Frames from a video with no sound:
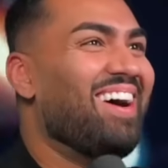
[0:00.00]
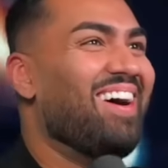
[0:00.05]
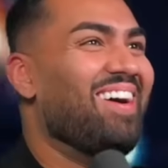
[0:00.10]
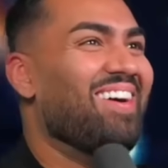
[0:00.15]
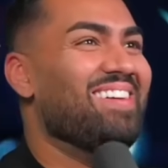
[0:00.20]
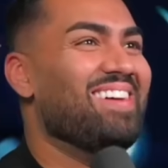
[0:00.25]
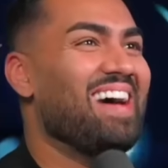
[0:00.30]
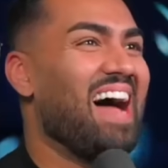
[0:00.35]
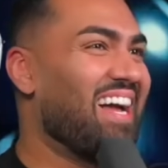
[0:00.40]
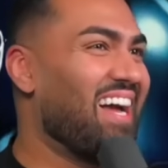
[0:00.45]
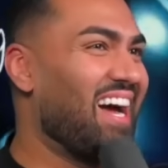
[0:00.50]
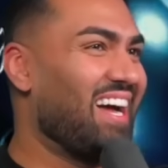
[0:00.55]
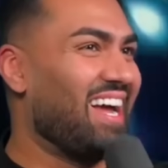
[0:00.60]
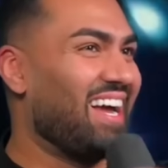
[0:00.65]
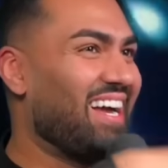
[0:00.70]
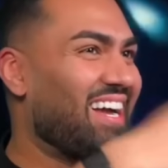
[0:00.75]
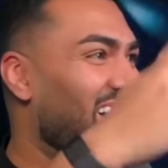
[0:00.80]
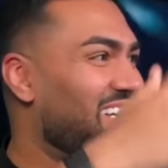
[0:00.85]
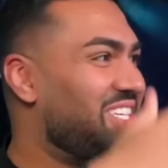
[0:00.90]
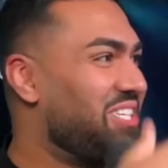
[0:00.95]
go. I got,
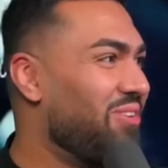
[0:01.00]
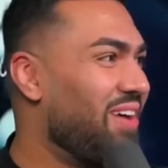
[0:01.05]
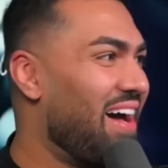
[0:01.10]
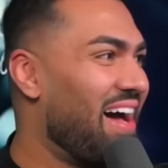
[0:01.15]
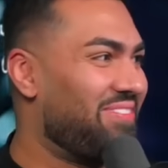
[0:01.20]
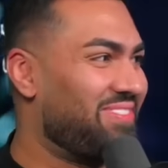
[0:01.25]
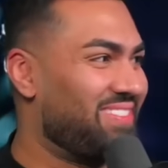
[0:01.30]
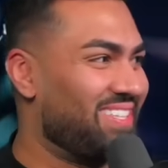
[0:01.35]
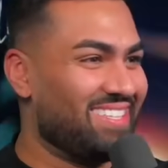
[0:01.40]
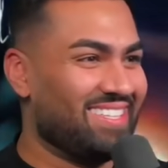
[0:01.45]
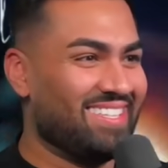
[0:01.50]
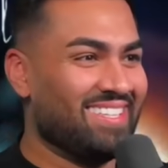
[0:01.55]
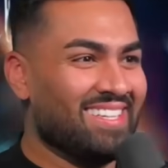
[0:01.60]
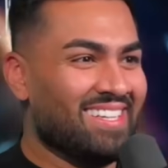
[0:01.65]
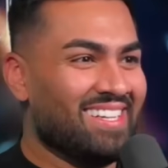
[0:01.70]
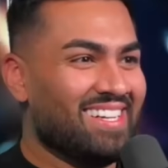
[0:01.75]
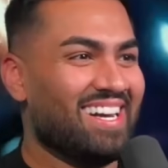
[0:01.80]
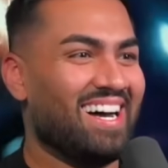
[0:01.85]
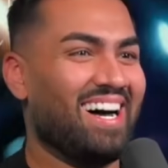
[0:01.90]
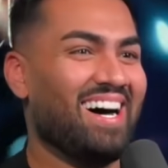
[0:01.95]
I got you
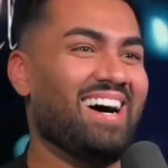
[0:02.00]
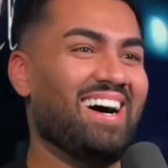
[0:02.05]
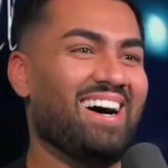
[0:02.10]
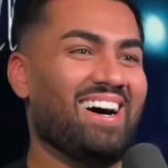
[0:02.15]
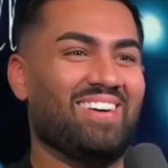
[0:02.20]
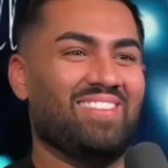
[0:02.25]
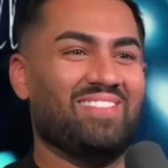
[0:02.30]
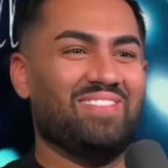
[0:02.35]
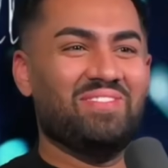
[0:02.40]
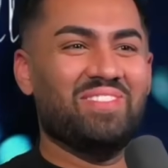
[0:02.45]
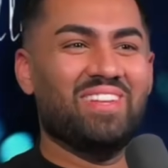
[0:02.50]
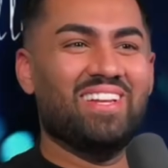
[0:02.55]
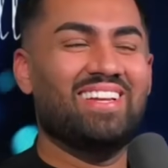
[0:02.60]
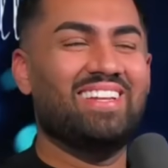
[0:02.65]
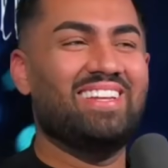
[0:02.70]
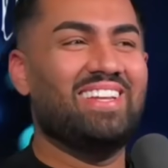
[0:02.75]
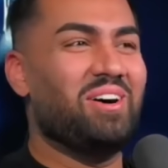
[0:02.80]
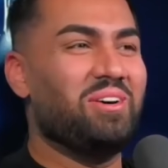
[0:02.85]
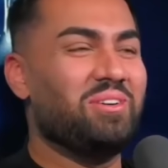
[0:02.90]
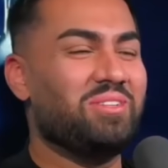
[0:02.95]
after. Um,
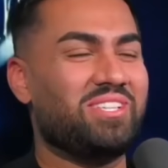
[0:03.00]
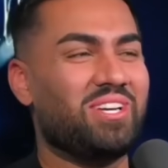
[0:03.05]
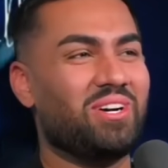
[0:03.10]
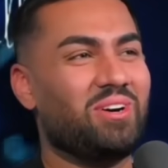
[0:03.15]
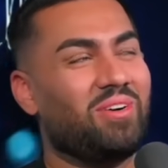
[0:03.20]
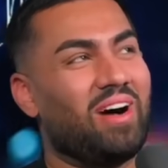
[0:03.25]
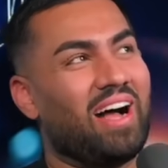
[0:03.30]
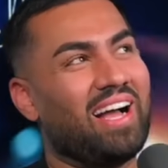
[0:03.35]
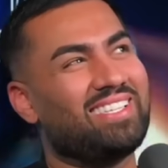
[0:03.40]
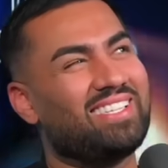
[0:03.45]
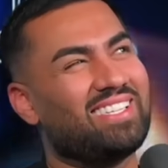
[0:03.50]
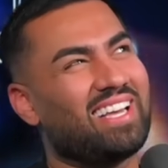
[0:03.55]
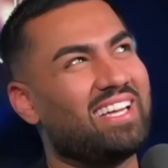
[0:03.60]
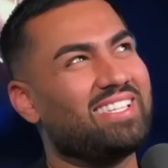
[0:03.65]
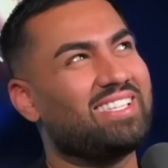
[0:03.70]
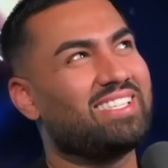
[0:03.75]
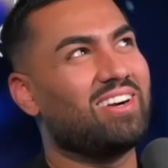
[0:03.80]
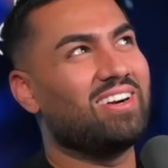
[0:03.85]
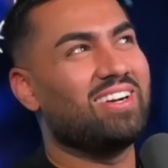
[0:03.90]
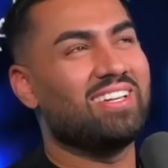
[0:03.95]
no, so I,
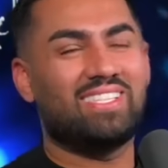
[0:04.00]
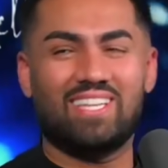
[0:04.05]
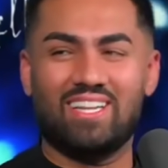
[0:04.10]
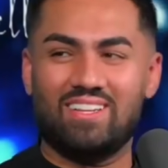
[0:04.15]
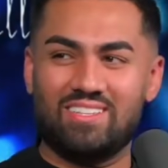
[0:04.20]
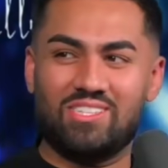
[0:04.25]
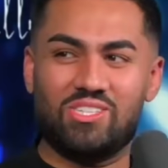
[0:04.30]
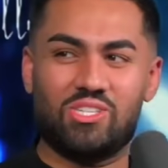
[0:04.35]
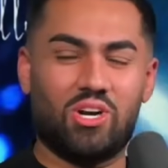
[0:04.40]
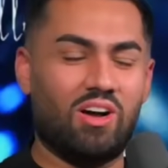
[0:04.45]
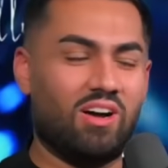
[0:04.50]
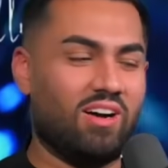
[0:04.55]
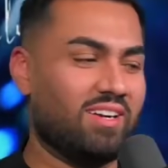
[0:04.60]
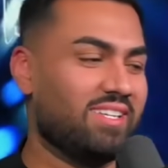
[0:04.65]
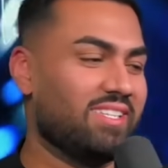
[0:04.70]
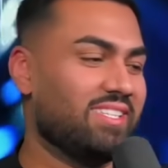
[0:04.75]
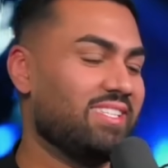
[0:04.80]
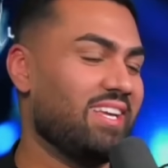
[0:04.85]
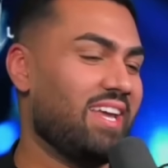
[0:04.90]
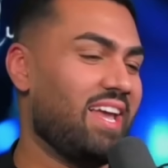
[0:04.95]
I started selling,
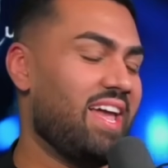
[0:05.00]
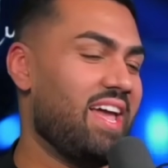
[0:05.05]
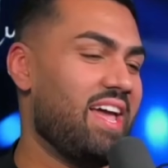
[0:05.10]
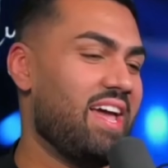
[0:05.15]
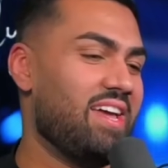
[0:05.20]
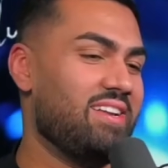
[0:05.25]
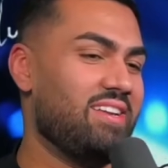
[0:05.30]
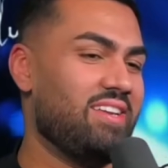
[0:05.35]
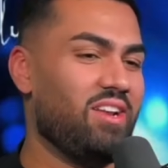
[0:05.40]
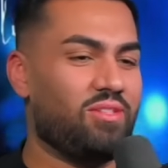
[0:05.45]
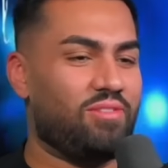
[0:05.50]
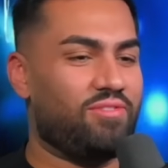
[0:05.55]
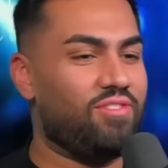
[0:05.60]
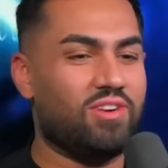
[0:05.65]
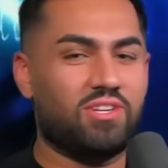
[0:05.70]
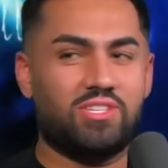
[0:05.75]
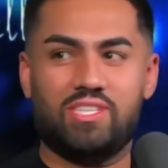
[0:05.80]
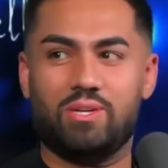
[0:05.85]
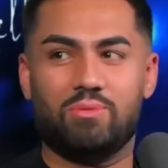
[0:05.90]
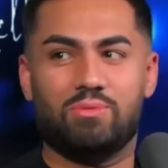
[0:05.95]
and you know the
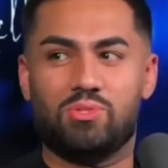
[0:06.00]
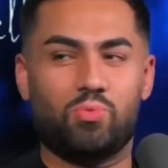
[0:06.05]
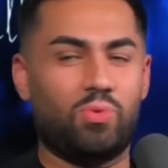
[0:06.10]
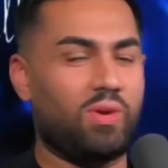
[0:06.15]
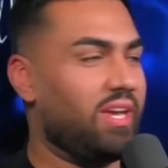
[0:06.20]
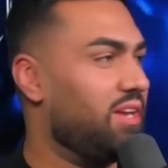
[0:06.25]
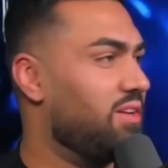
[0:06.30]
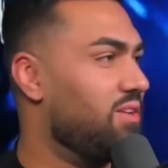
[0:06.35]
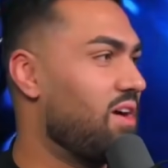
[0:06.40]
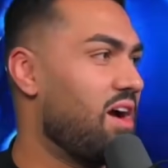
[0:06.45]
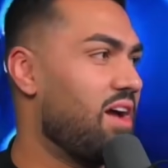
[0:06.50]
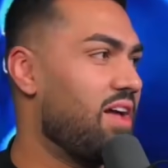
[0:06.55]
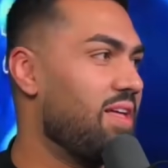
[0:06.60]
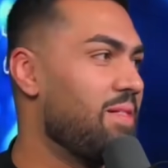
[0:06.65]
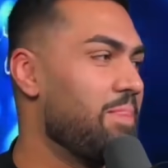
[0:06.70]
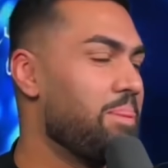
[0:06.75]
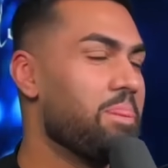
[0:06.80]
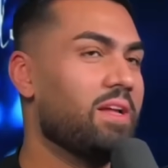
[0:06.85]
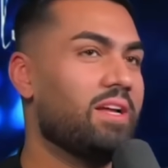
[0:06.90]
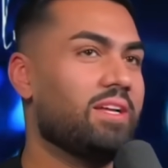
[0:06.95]
first thing was weed.
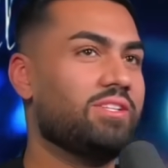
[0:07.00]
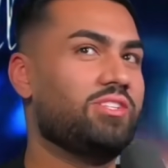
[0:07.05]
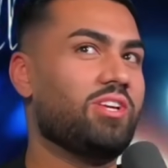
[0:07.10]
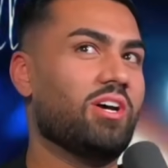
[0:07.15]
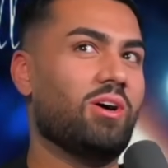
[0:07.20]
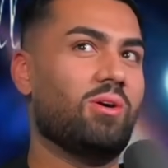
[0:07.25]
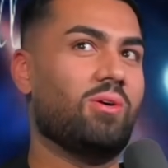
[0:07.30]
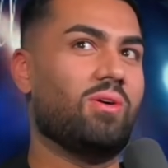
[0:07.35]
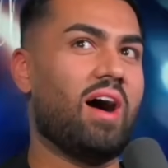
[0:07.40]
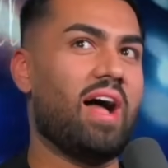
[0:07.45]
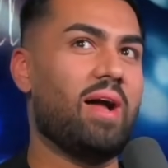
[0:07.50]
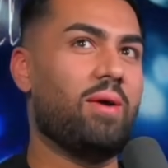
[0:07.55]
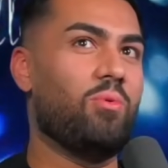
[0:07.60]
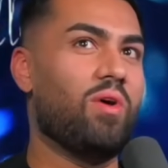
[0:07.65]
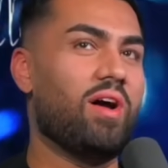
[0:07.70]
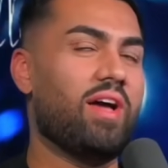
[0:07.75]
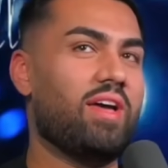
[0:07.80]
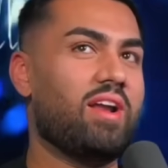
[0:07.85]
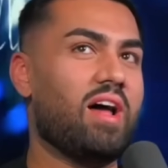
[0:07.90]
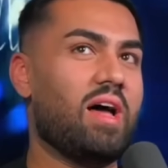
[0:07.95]
Yeah, yeah. So I
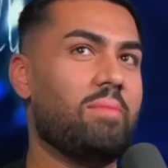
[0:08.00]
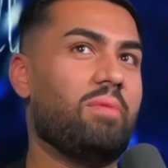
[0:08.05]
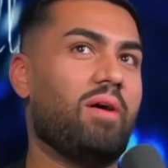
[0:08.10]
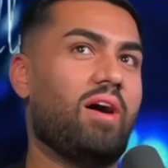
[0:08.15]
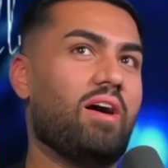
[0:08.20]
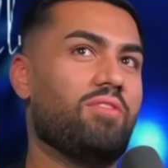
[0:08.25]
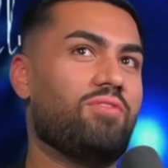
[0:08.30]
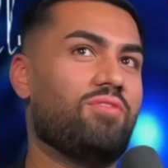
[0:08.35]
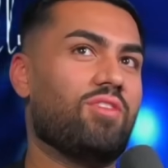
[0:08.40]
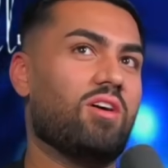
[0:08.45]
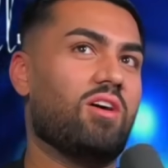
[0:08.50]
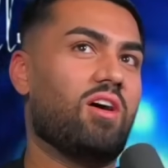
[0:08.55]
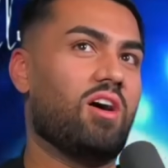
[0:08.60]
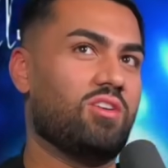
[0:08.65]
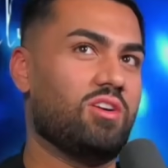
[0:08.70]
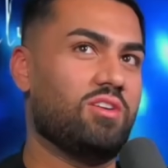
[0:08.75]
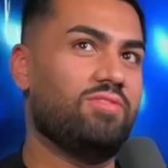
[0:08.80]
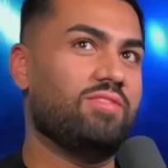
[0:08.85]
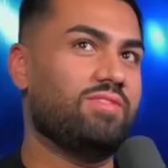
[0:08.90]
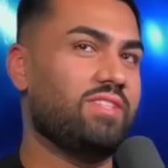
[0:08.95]
went. I bought for one
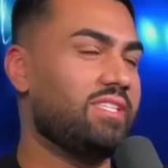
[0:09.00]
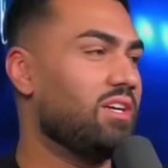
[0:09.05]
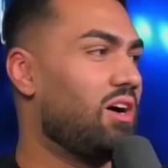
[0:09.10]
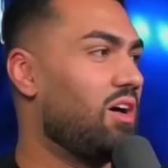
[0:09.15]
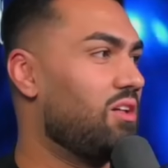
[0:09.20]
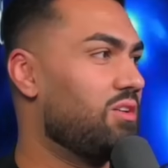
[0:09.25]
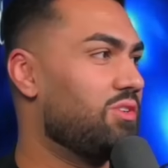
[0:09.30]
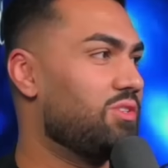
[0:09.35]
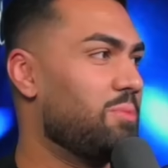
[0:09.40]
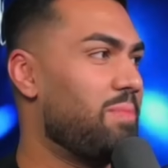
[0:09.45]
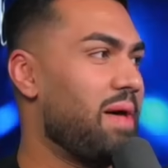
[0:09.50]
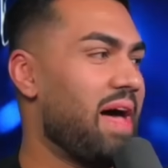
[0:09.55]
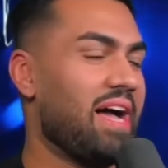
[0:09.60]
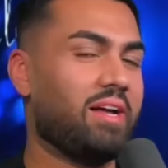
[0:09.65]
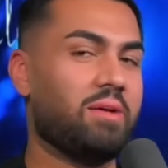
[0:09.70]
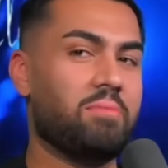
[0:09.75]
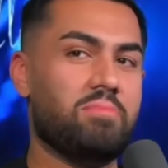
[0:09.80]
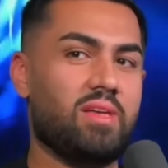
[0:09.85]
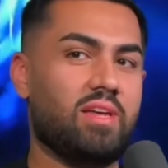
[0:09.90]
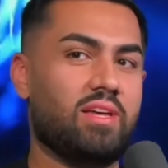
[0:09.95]
hundred fifty dollars a
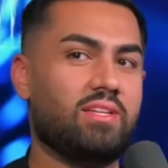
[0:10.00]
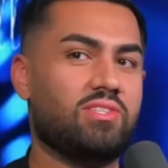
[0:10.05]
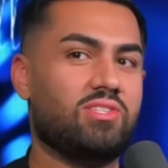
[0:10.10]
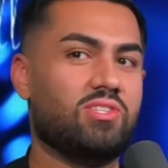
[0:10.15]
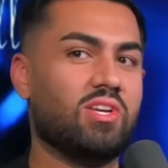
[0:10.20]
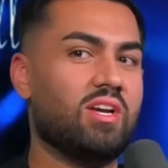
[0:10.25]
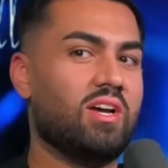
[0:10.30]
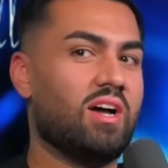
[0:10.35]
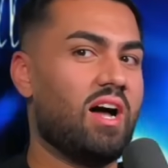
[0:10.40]
bag of mids.